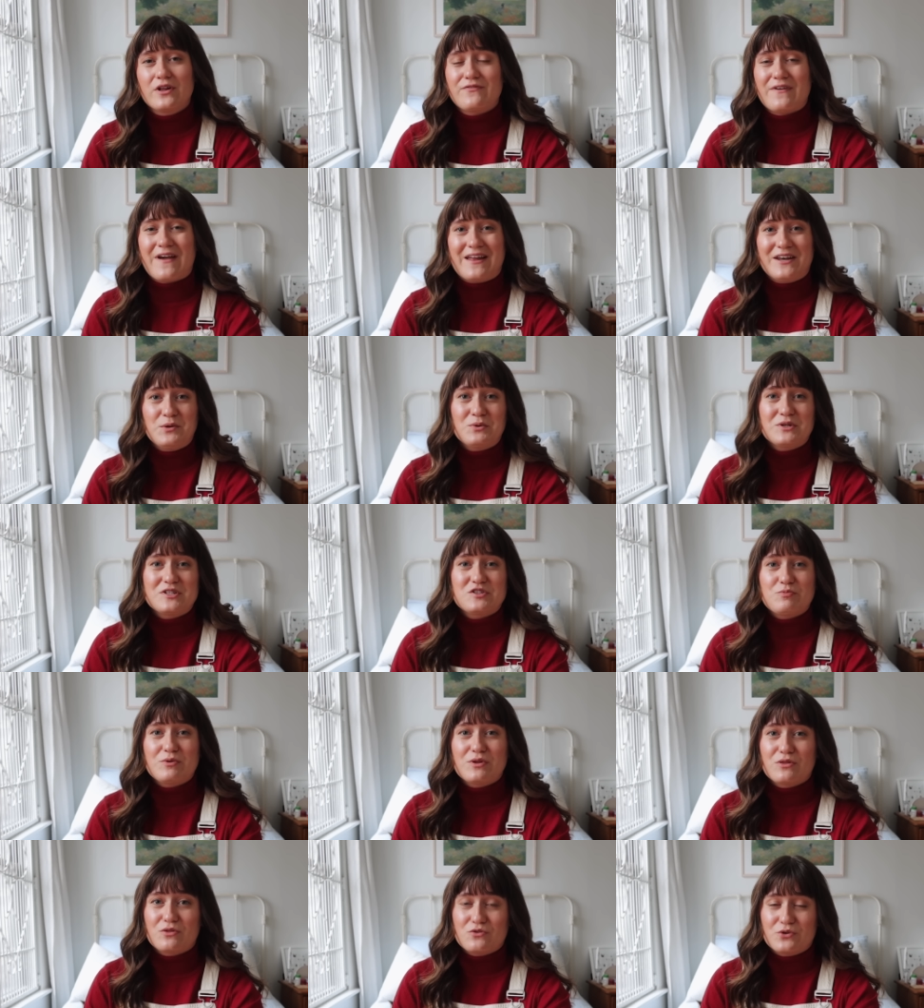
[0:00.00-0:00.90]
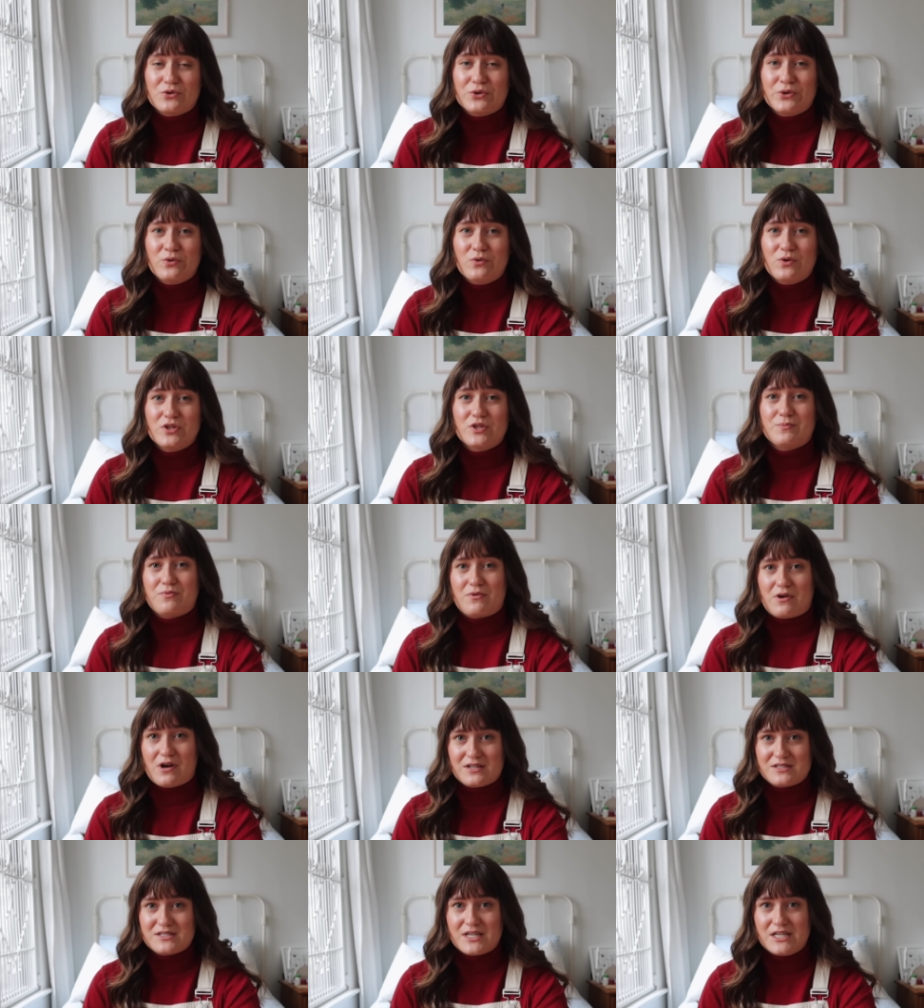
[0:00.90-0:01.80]
If anyone's been through the
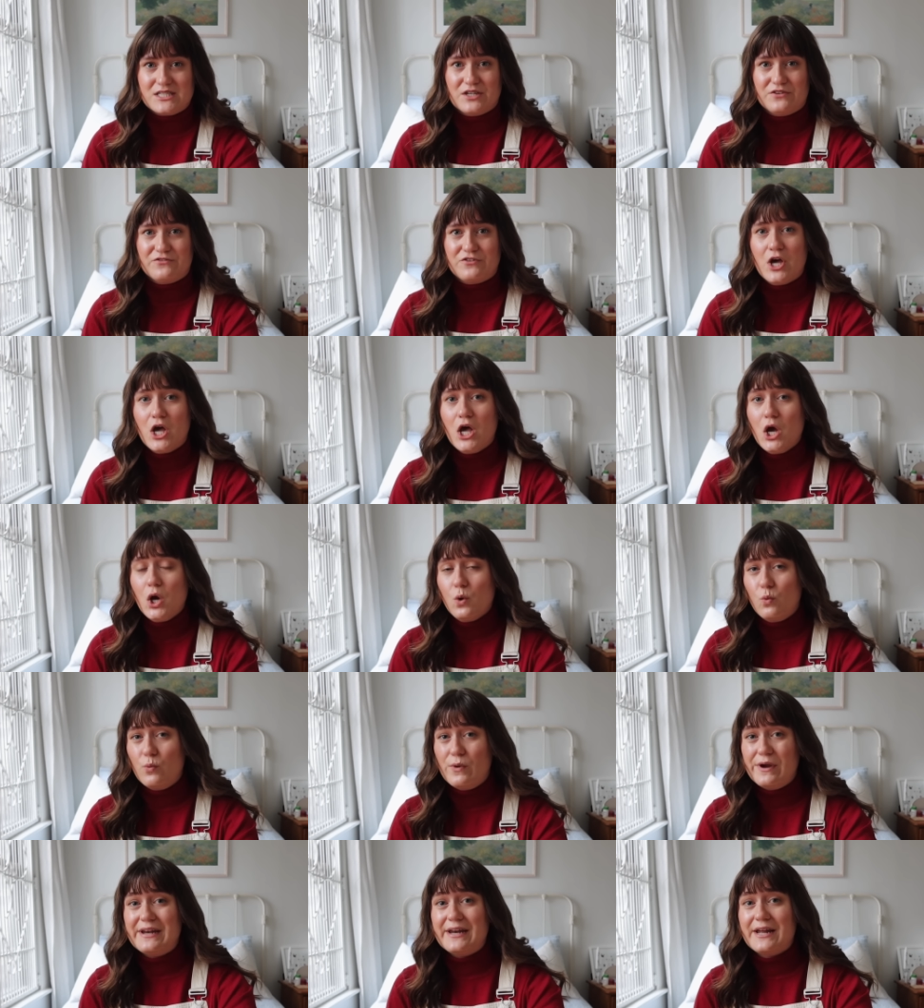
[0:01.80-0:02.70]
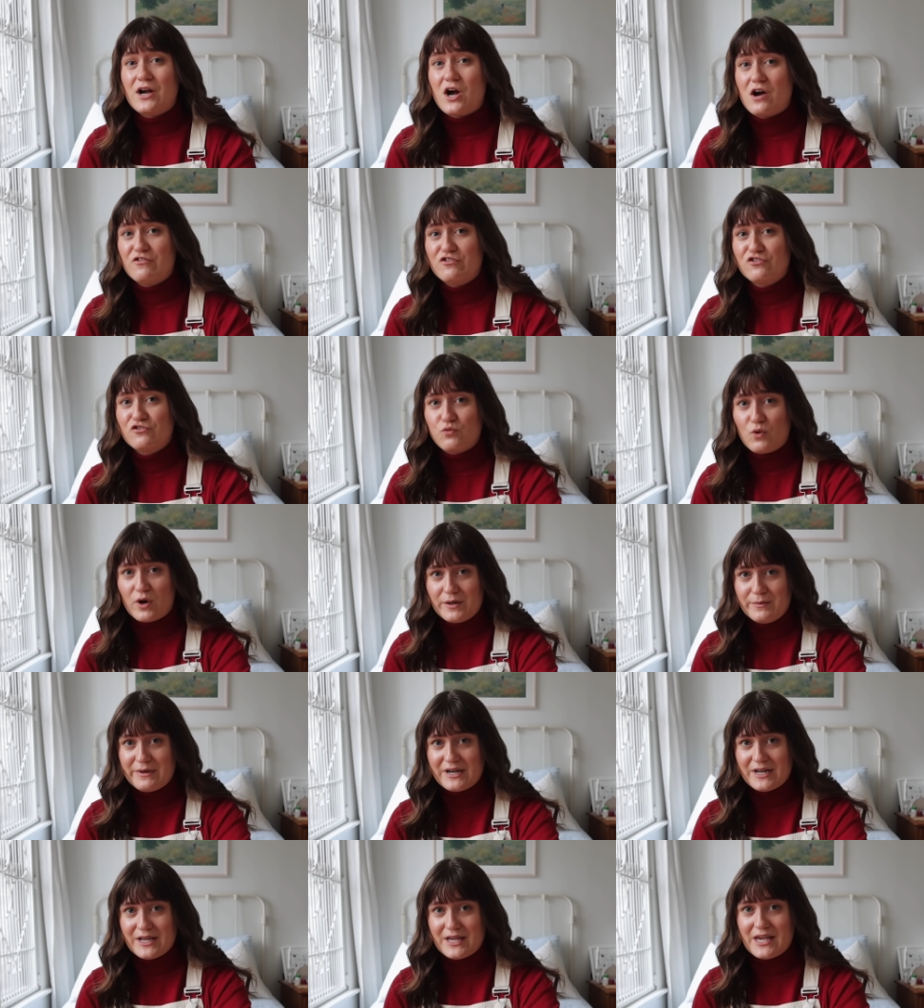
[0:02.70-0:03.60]
process of weaning off of
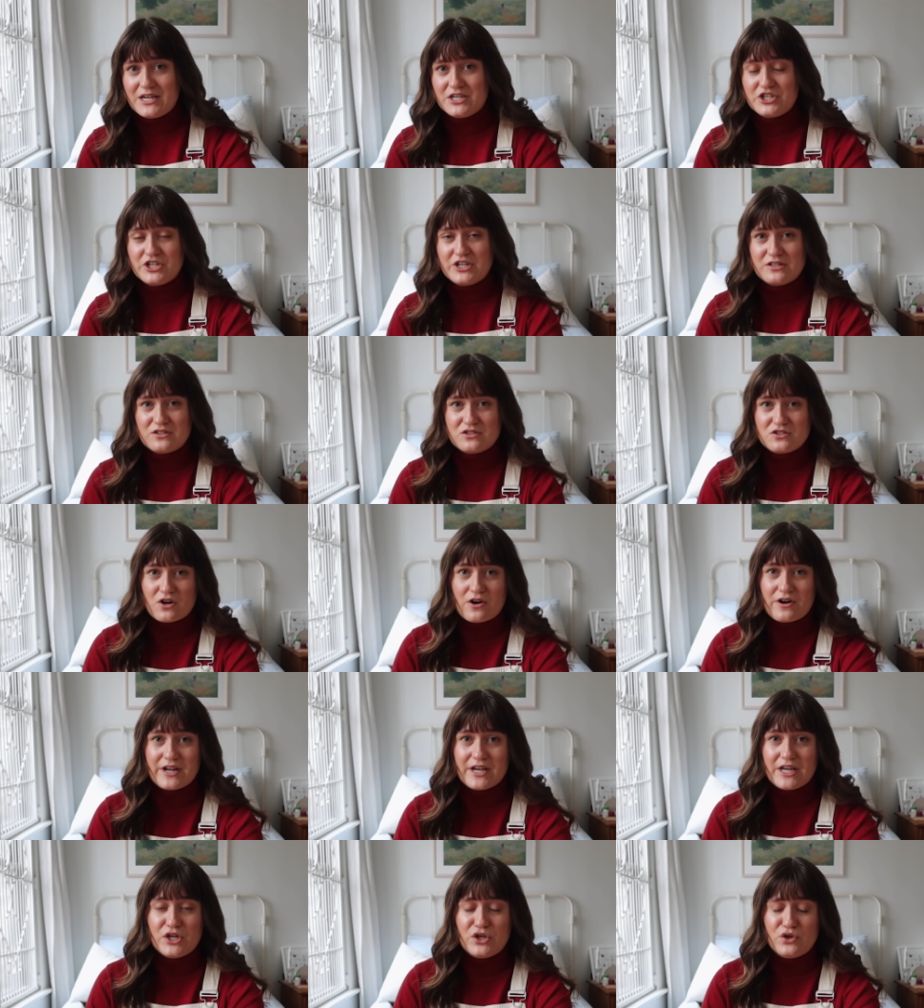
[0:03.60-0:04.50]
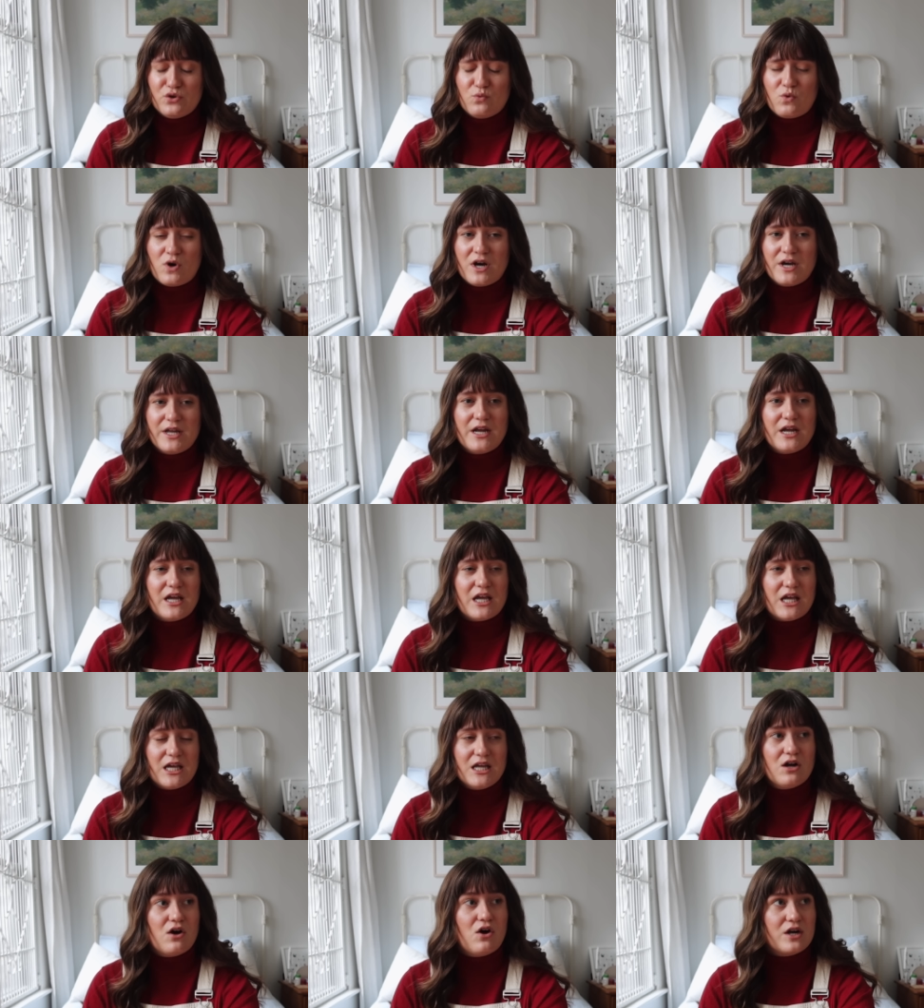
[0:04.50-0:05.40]
one medication and starting a new one,
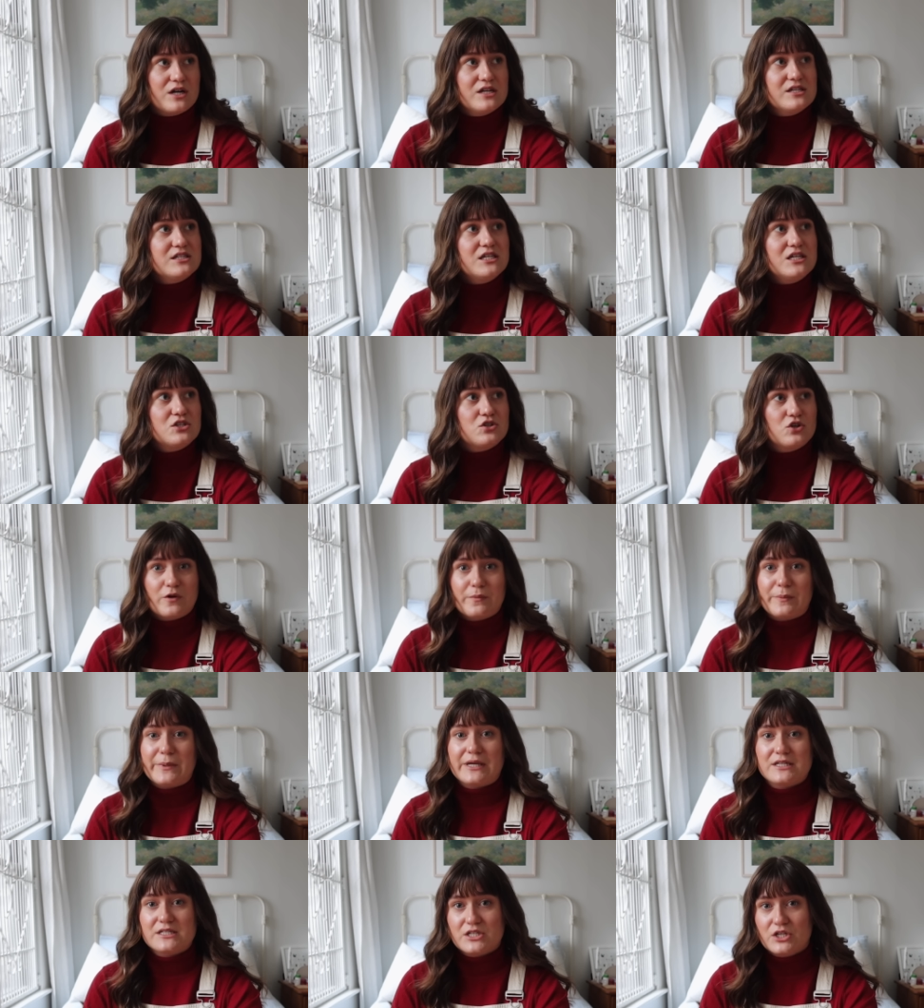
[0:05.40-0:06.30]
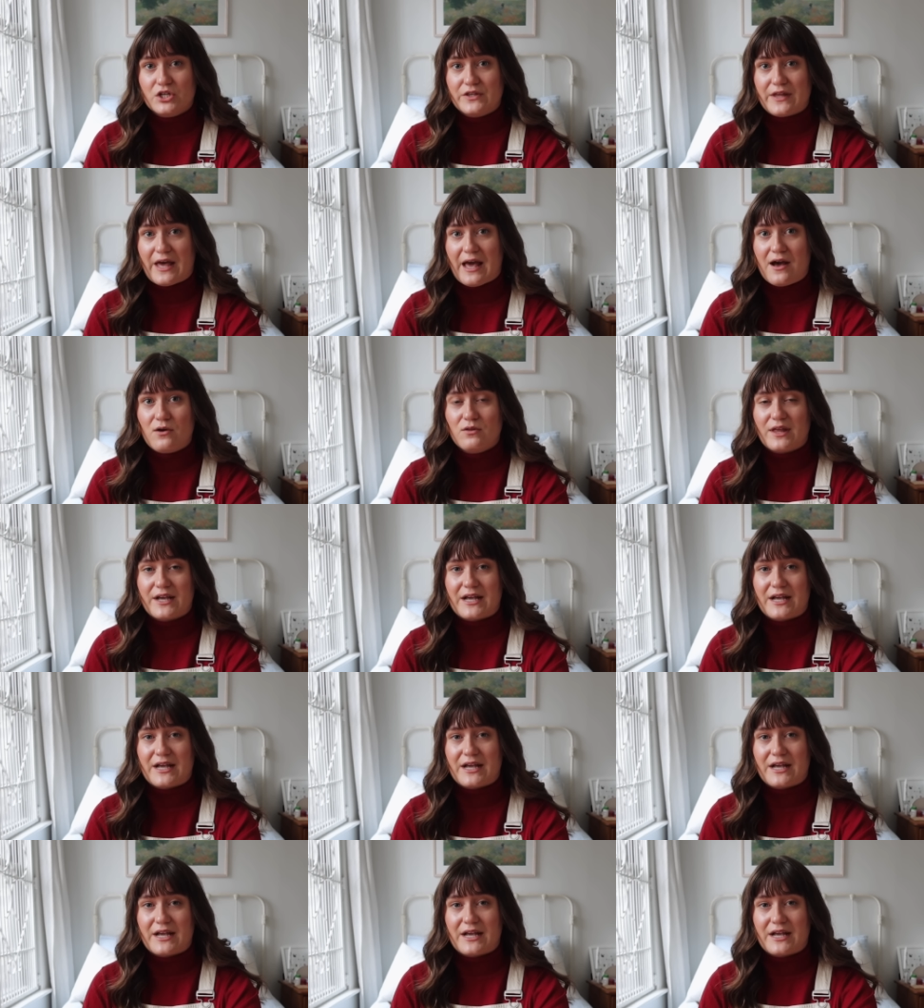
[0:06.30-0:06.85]
it honestly took me until now.